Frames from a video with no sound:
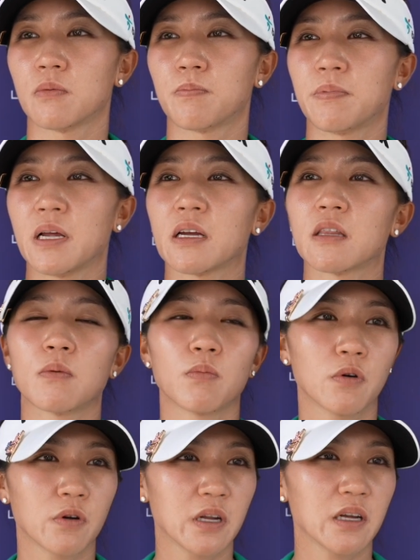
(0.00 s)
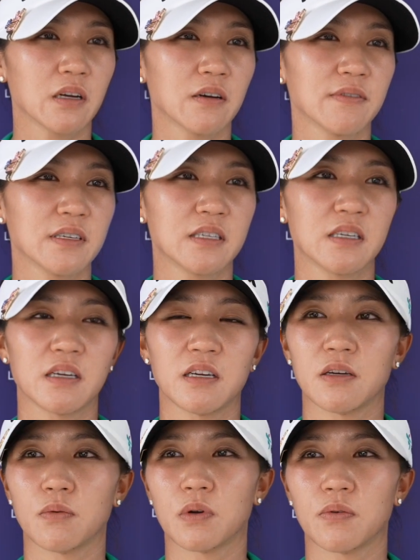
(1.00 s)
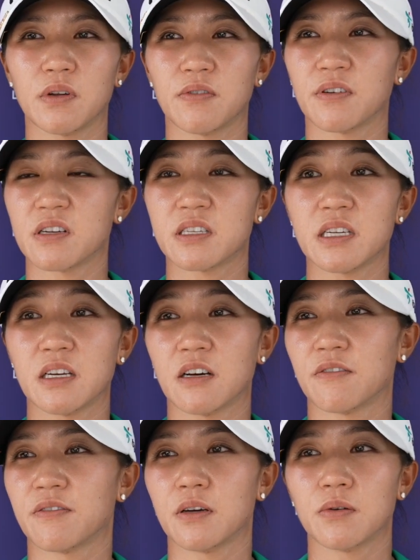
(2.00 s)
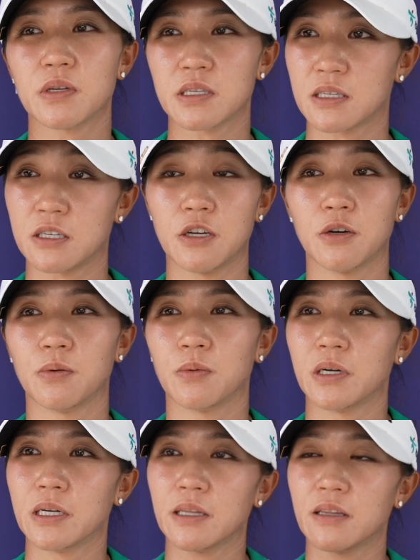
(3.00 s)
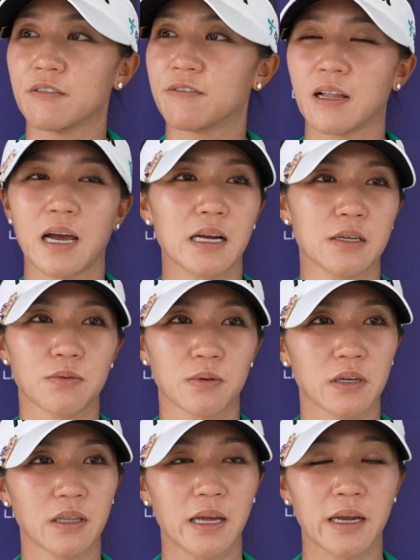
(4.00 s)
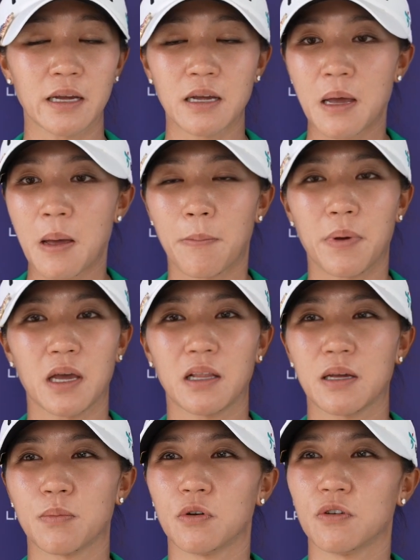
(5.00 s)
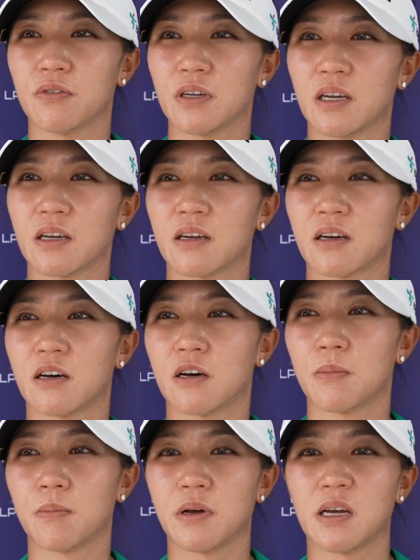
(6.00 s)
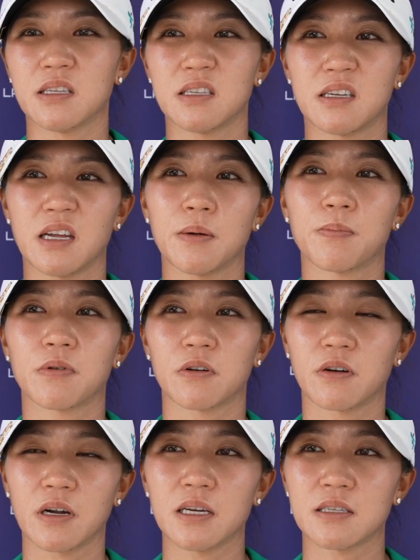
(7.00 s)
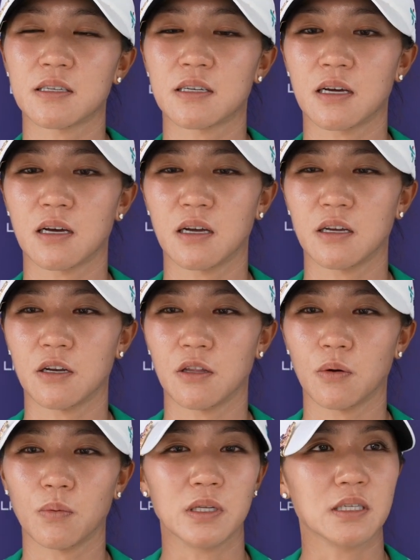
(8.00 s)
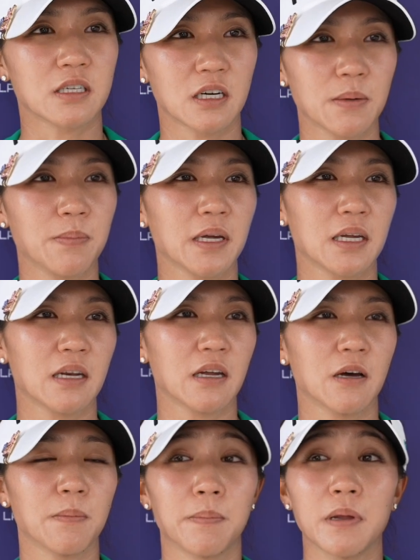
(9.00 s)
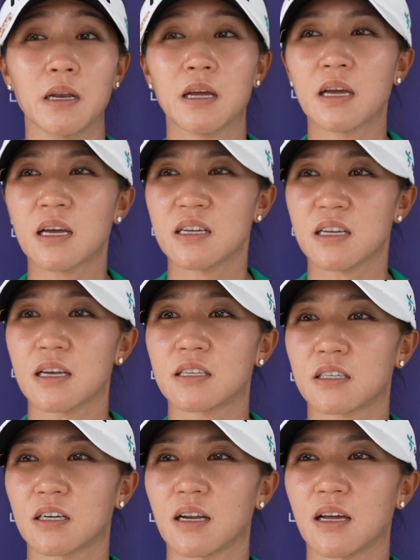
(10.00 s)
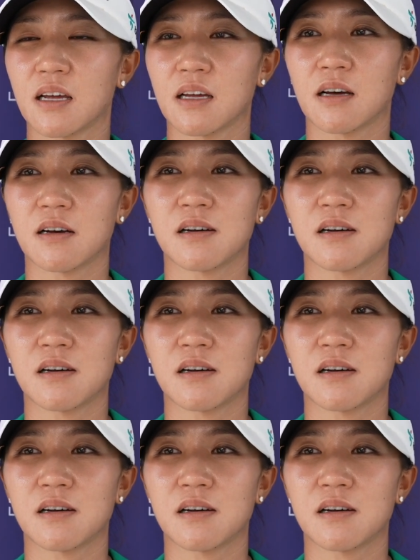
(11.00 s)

playing in the morning, obviously when we first teed off, there was no wind. The flags were like barely moving. But as the day progressed, the wind started picking up. And yesterday,